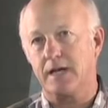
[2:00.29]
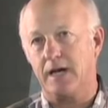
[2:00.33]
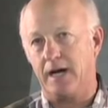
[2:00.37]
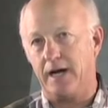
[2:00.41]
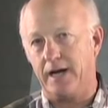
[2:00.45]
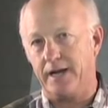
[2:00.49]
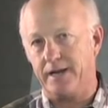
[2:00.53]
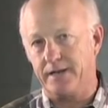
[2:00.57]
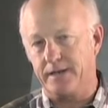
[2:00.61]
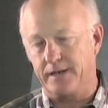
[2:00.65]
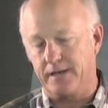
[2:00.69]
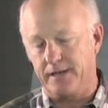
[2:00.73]

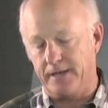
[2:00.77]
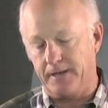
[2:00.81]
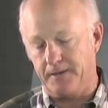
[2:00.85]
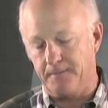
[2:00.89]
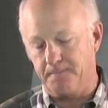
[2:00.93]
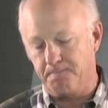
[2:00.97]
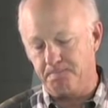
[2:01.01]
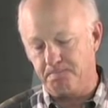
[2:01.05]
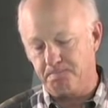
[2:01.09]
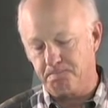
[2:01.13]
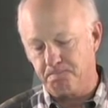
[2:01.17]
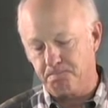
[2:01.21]
kindly
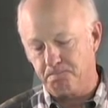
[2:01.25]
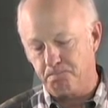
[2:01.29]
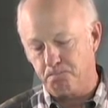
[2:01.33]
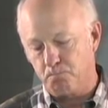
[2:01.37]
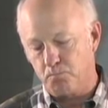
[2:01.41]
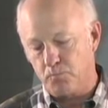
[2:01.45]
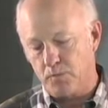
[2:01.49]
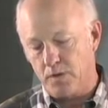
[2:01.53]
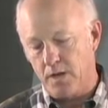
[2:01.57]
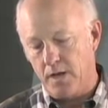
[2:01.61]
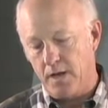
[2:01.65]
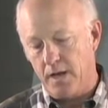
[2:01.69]

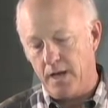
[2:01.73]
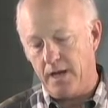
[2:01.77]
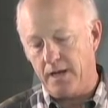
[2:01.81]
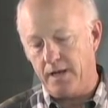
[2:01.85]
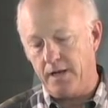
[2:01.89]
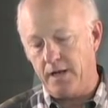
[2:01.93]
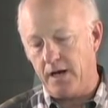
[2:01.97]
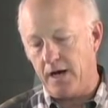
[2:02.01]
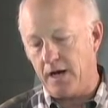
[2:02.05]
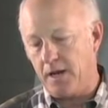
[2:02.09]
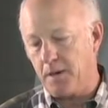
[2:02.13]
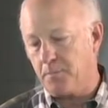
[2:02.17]
and
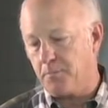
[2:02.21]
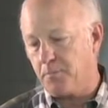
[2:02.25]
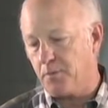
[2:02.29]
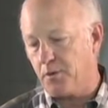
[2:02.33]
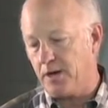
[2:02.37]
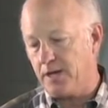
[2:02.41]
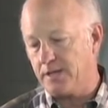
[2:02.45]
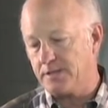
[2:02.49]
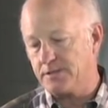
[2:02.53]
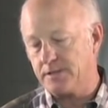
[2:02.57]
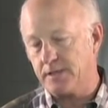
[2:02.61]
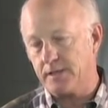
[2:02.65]
not
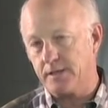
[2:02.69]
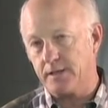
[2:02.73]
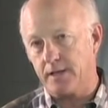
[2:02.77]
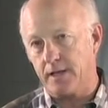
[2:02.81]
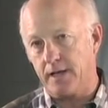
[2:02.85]
oppressing